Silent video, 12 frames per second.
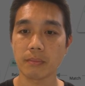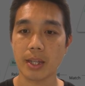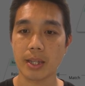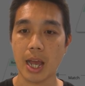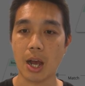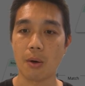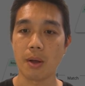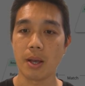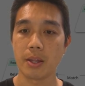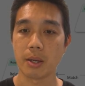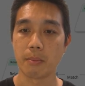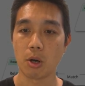Now,
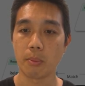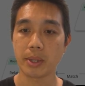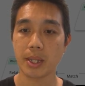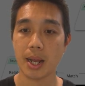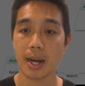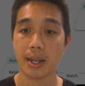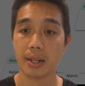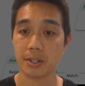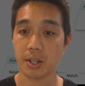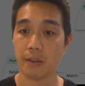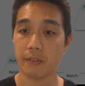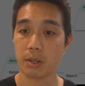the moment that I hit
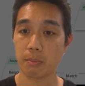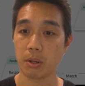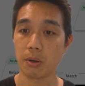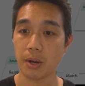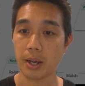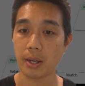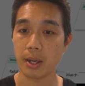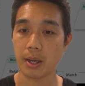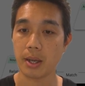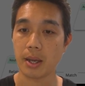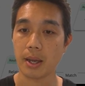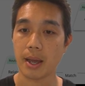save and deploy,
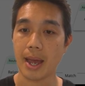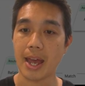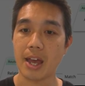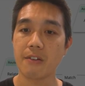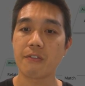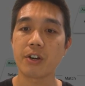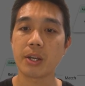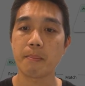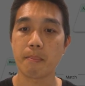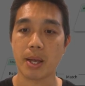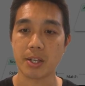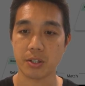every
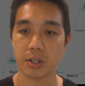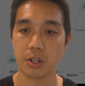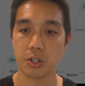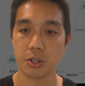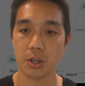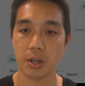message